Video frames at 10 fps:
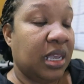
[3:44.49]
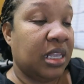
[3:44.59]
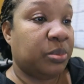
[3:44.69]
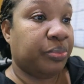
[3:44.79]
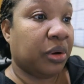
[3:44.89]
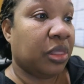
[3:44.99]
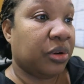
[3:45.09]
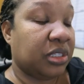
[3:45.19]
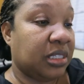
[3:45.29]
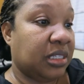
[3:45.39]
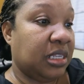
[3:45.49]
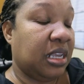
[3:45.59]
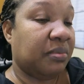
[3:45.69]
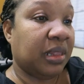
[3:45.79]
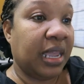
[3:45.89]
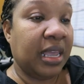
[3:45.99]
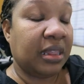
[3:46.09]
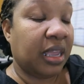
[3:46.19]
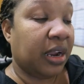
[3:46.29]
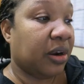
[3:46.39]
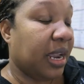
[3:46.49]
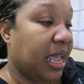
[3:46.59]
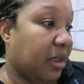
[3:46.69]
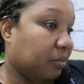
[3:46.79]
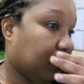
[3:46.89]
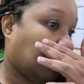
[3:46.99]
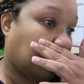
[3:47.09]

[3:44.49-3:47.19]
his brother to see him laying there and